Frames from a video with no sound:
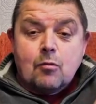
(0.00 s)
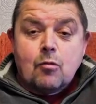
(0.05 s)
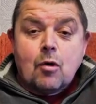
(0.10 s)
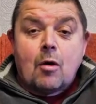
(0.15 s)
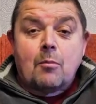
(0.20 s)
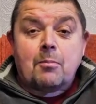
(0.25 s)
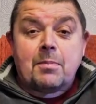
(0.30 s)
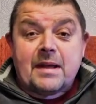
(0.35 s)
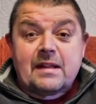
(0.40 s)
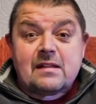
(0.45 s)

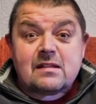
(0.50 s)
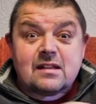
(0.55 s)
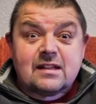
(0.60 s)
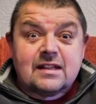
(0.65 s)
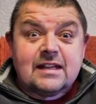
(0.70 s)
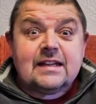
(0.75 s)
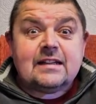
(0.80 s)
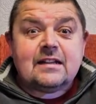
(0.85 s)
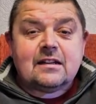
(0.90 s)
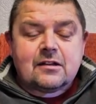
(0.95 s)
what bits
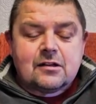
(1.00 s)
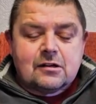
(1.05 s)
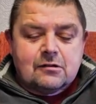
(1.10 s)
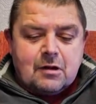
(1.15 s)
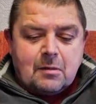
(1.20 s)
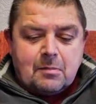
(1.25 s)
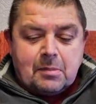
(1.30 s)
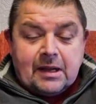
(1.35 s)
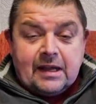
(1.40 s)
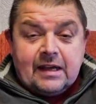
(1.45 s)
are needed to
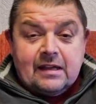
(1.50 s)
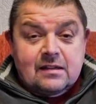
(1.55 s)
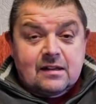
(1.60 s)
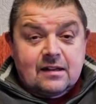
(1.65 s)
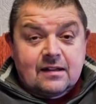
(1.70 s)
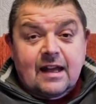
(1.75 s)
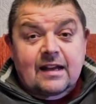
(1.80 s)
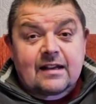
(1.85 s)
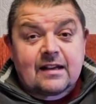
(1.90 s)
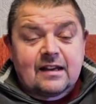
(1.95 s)
replace,
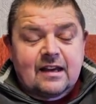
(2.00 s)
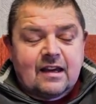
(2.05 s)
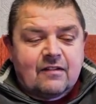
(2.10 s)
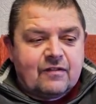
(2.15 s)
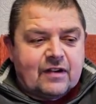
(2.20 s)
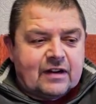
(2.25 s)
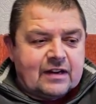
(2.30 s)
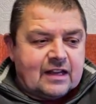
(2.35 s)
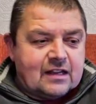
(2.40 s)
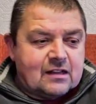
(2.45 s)
and that can
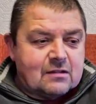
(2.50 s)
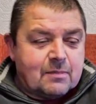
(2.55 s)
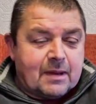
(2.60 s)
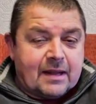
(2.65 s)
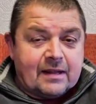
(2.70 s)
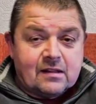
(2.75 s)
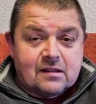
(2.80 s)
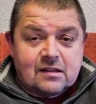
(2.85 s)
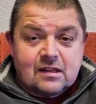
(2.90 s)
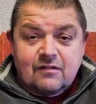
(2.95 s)
get very
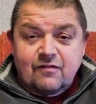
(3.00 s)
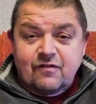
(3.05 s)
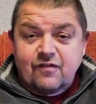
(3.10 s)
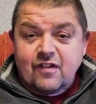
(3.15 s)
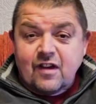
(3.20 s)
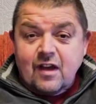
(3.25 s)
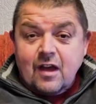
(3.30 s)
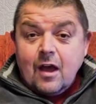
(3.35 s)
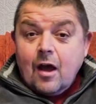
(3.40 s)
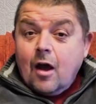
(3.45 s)
expensive.